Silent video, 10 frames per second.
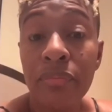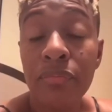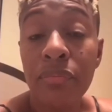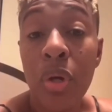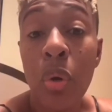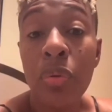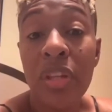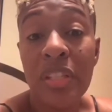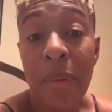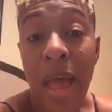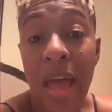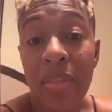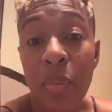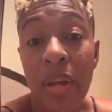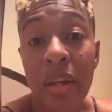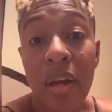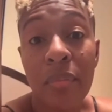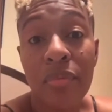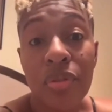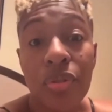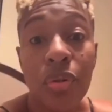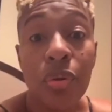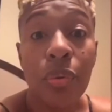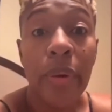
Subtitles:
go this path when it comes to